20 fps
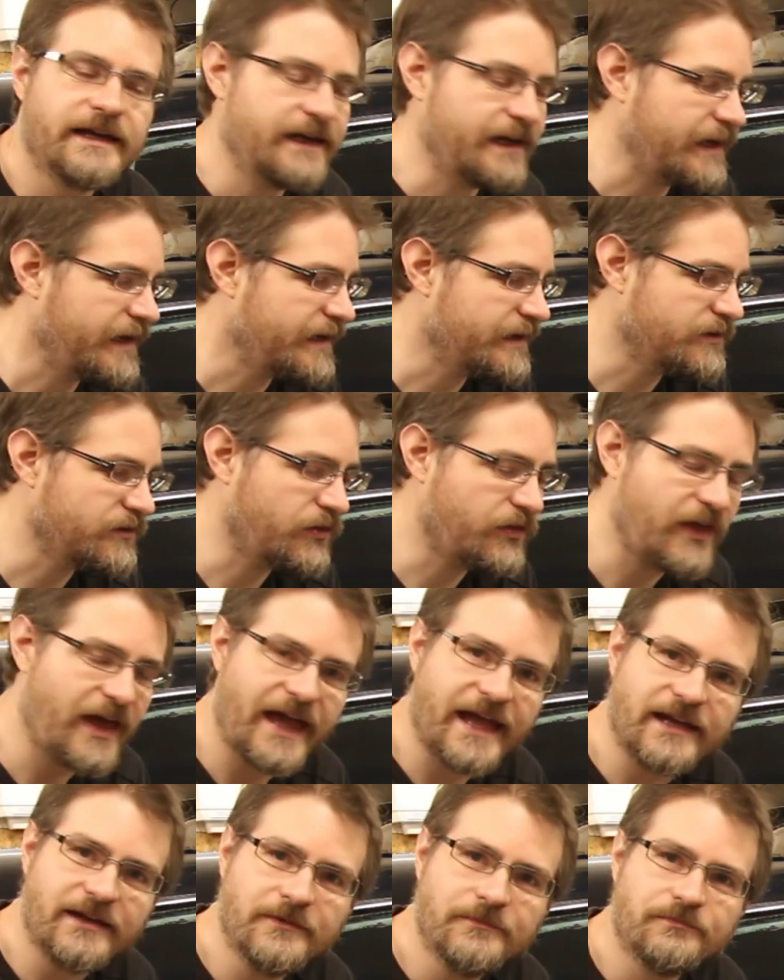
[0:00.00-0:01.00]
and
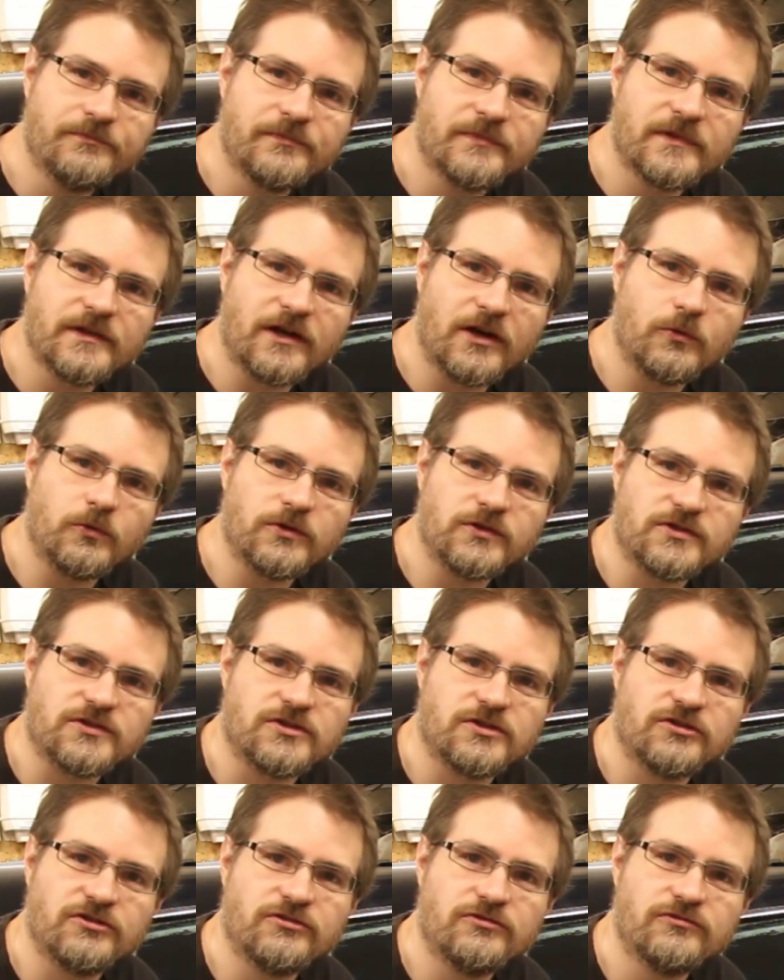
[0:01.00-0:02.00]
then I want
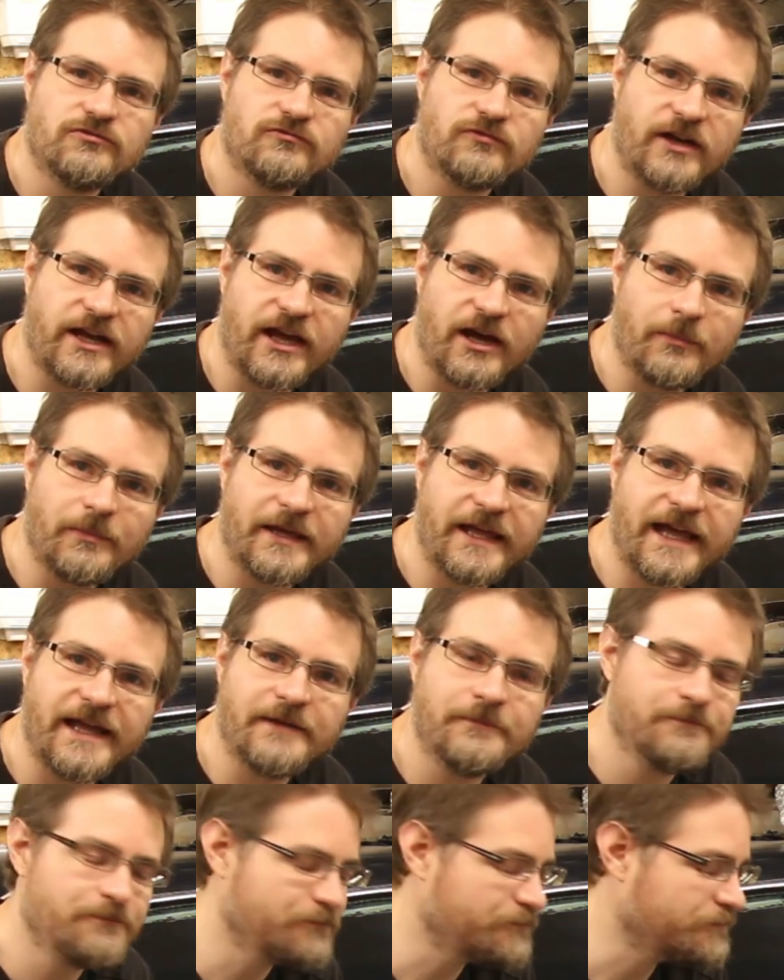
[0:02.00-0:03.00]
to run it up again